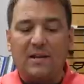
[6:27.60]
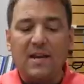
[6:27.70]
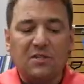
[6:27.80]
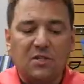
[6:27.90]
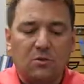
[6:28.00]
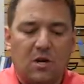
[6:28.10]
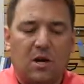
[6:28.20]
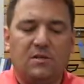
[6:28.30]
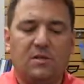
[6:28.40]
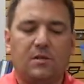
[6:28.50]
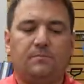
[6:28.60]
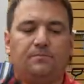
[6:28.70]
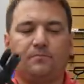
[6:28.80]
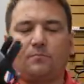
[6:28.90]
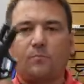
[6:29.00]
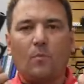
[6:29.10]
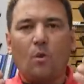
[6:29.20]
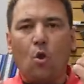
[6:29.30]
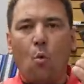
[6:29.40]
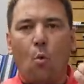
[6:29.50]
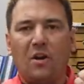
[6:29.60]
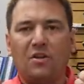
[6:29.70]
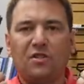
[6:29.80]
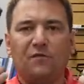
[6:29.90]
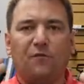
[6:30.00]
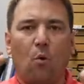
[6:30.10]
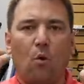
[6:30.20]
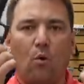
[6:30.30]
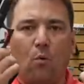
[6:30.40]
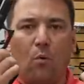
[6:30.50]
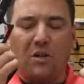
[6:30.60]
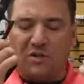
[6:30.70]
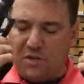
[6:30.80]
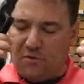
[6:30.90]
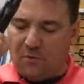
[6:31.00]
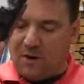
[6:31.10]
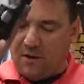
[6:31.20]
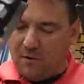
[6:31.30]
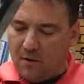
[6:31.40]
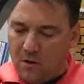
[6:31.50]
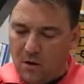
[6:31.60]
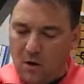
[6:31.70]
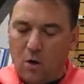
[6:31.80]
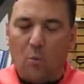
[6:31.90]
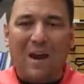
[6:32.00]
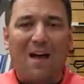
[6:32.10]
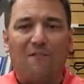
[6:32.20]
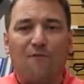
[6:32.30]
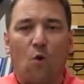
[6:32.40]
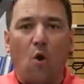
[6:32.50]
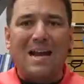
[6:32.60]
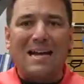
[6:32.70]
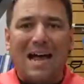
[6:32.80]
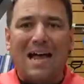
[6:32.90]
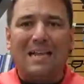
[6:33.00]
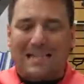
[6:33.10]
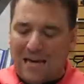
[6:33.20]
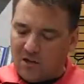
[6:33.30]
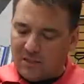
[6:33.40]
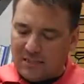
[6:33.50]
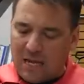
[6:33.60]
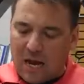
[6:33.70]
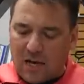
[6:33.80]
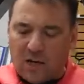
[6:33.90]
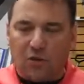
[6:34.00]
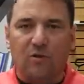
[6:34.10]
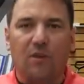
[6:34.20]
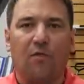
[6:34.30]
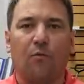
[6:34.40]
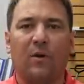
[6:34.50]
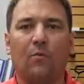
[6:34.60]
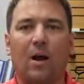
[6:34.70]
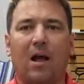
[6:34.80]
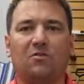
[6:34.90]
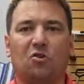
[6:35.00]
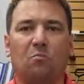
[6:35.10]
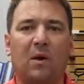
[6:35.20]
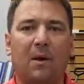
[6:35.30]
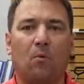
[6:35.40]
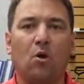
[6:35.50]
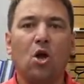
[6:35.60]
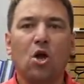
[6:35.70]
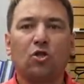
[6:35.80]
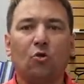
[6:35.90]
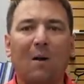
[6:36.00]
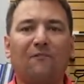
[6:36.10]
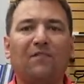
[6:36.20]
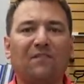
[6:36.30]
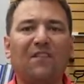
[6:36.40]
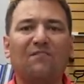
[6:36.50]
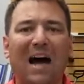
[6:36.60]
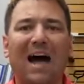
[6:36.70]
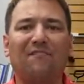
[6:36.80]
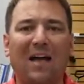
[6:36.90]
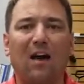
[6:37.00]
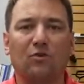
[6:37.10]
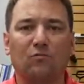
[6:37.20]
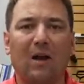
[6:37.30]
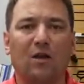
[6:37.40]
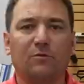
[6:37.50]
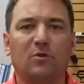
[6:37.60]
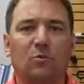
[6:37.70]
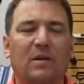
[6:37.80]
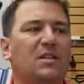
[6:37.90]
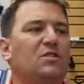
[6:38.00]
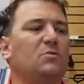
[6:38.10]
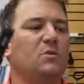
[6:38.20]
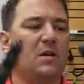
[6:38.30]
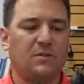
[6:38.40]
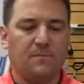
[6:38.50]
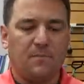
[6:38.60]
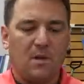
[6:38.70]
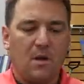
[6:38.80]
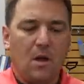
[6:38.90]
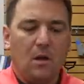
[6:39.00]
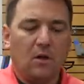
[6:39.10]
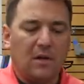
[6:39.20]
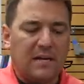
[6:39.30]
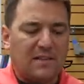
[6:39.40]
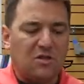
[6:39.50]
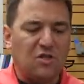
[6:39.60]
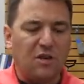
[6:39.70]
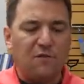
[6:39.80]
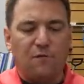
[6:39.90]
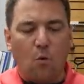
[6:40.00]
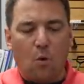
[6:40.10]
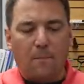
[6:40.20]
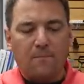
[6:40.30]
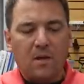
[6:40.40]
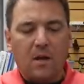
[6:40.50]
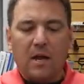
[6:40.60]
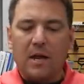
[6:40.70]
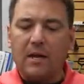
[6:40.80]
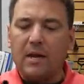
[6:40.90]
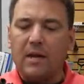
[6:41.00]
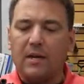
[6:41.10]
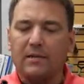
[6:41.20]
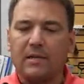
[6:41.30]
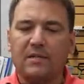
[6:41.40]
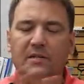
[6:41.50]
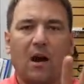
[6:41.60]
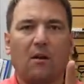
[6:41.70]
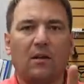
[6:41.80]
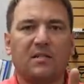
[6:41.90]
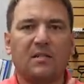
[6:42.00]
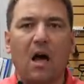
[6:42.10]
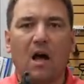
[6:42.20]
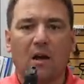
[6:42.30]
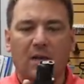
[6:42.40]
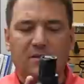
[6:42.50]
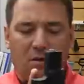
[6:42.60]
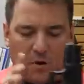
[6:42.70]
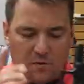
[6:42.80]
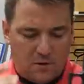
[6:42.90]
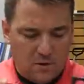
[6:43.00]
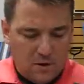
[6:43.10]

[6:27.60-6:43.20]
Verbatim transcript: these two guns, one a Gen 4, one a Gen 3, we have 49,903 rounds on paper, so about 55,000 rounds between these two guns. Looking at the Gen 4, it is entirely stock. It's all the